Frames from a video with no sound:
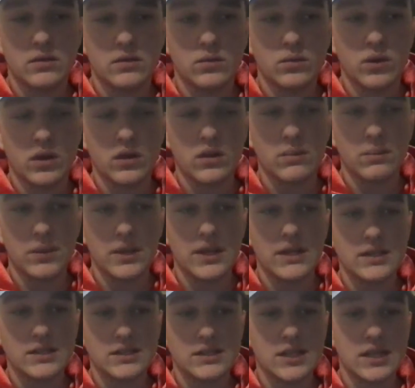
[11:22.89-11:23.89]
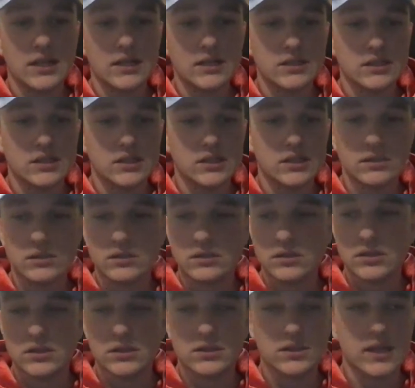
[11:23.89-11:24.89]
one of the biggest things
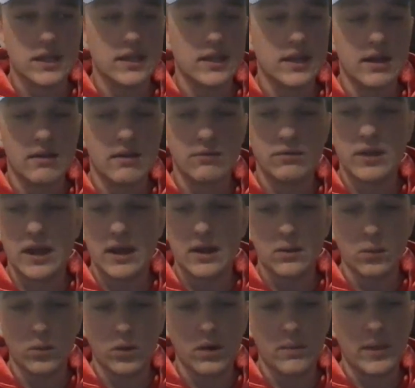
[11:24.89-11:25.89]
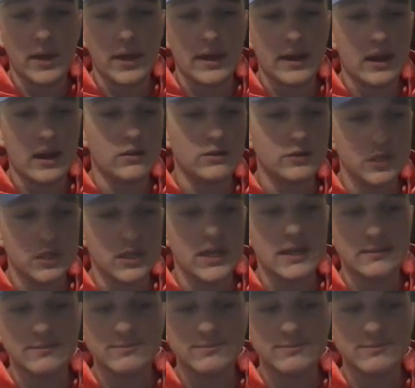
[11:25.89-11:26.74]
to say that I've gotten where I'm at now today.